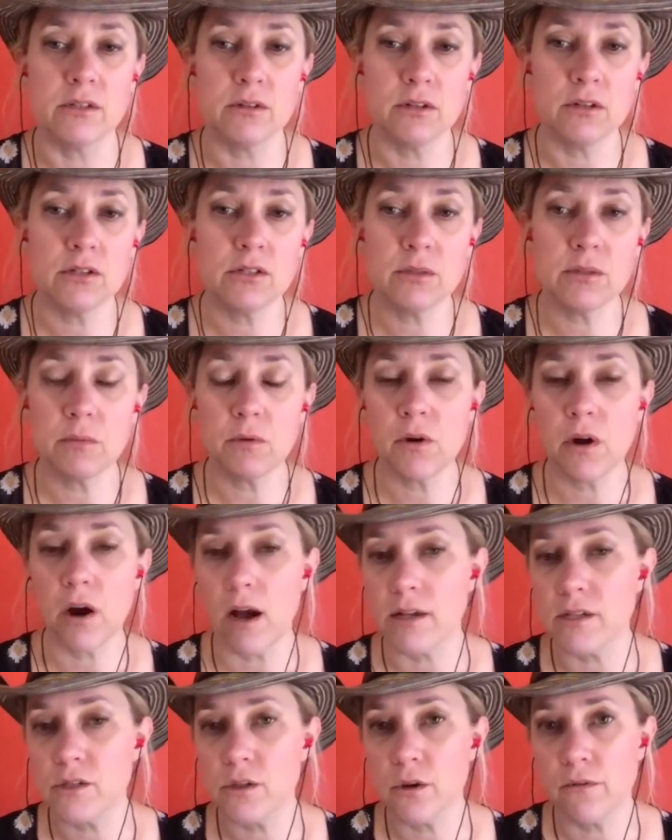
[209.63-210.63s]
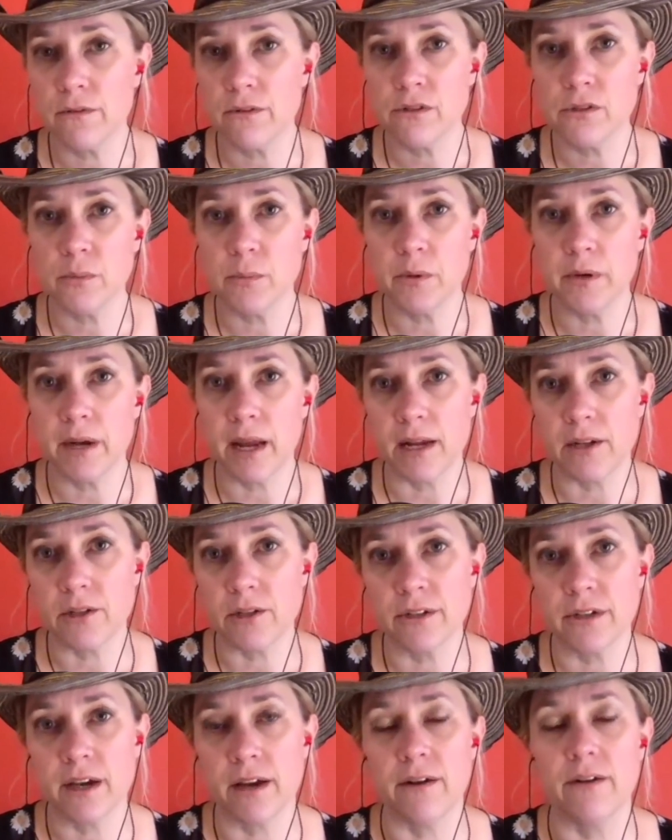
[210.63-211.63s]
So there's some crossover
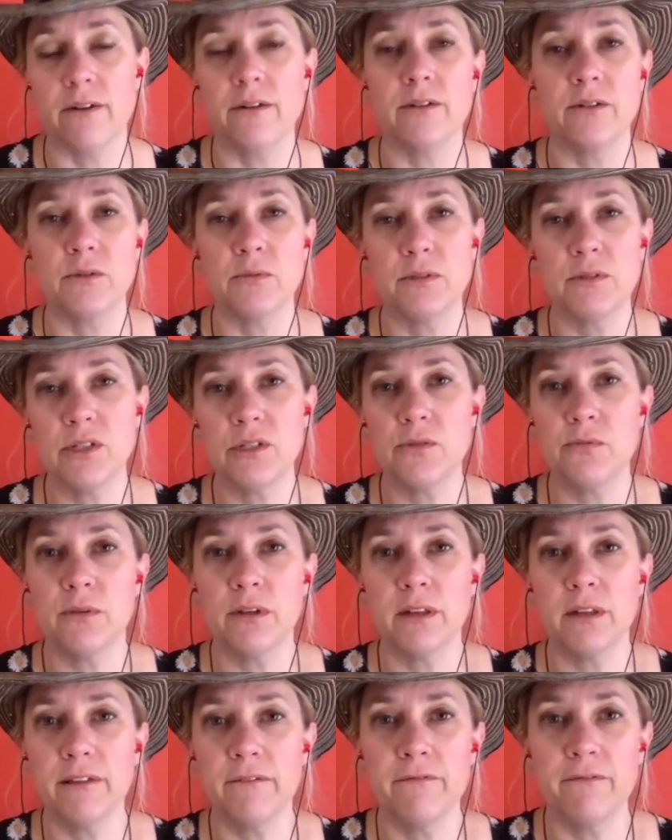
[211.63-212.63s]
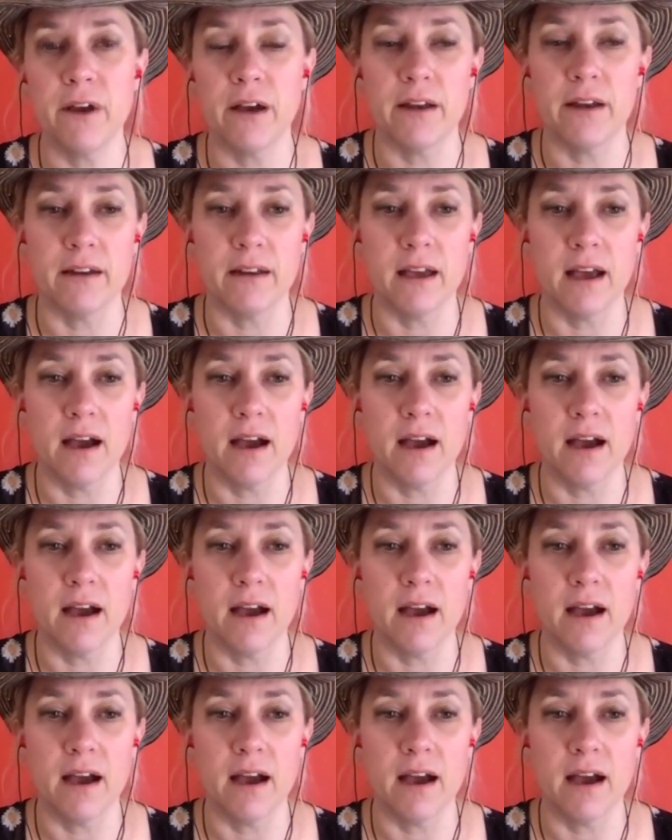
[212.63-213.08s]
supernatural characters, which is really fun.